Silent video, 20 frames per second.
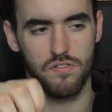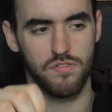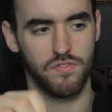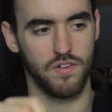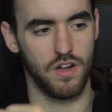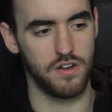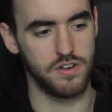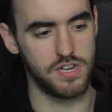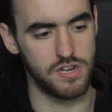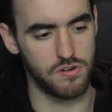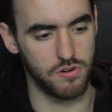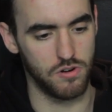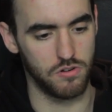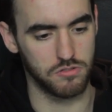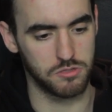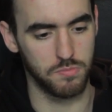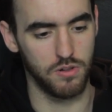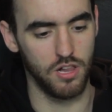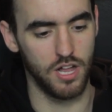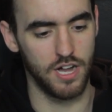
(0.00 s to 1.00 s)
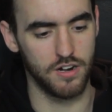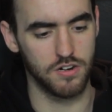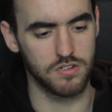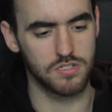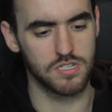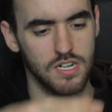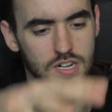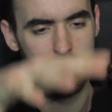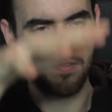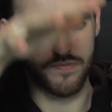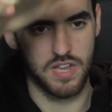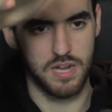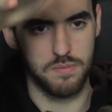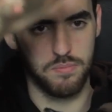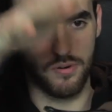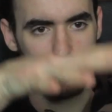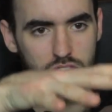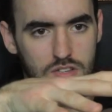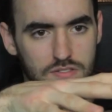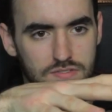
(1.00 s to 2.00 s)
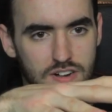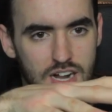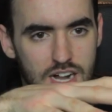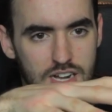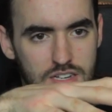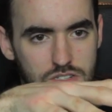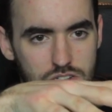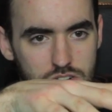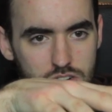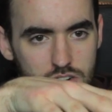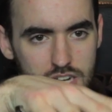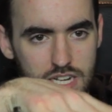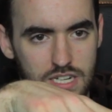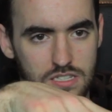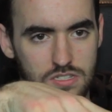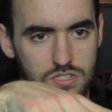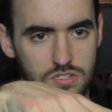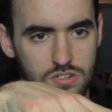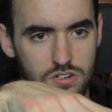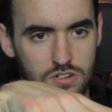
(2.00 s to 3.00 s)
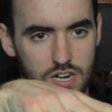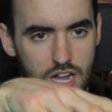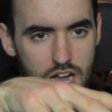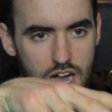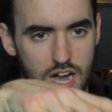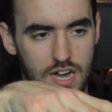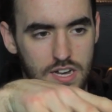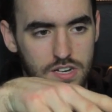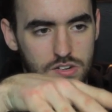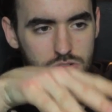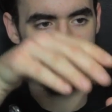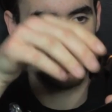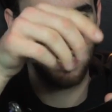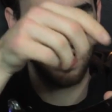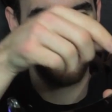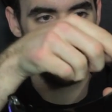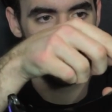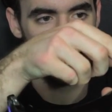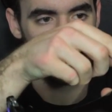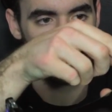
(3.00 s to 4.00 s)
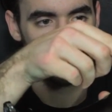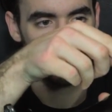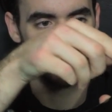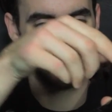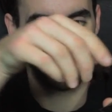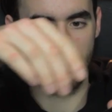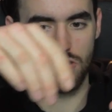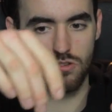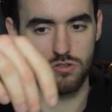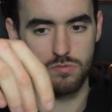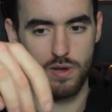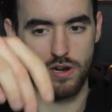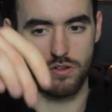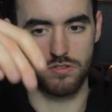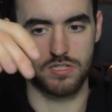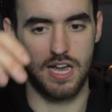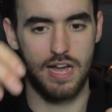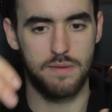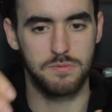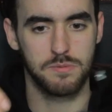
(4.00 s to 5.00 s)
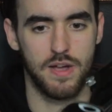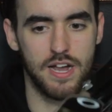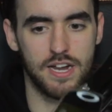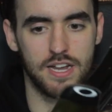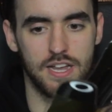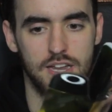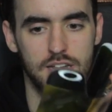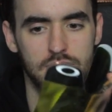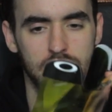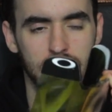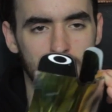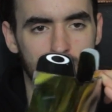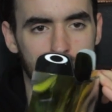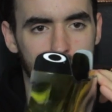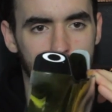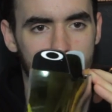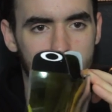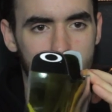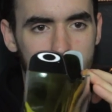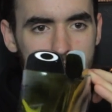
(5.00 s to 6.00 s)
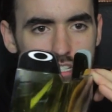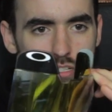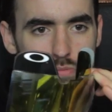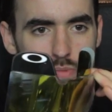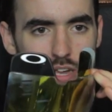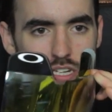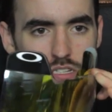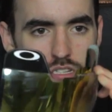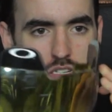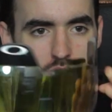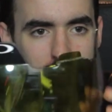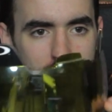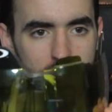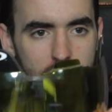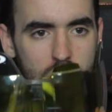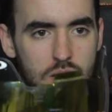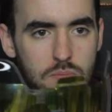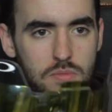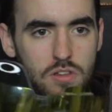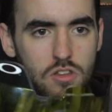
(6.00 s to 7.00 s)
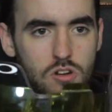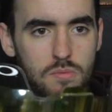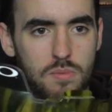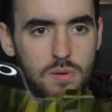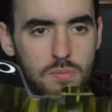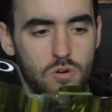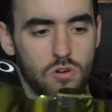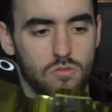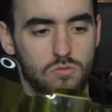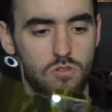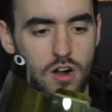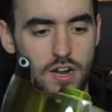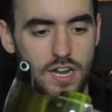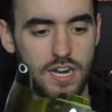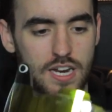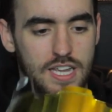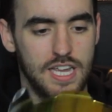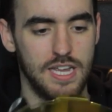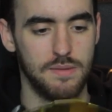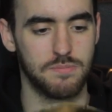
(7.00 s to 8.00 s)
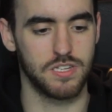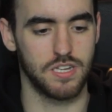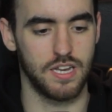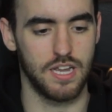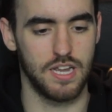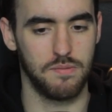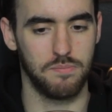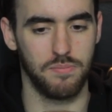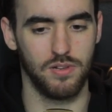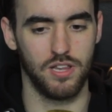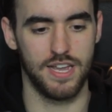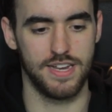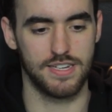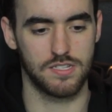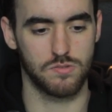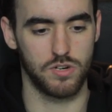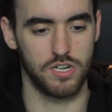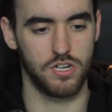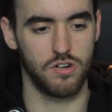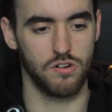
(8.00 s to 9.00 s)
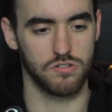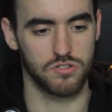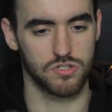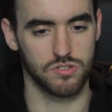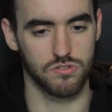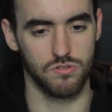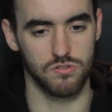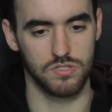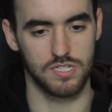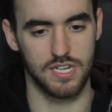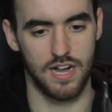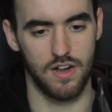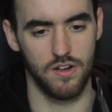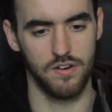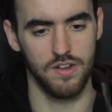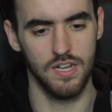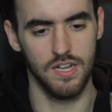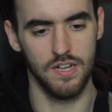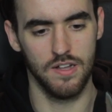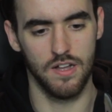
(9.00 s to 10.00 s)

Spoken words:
of needle nose pliers. I put the visor insert onto it, and then I slid those metal tabs back in, and that just makes it a little bit more rugged. It keeps it in place when you go to screw it down.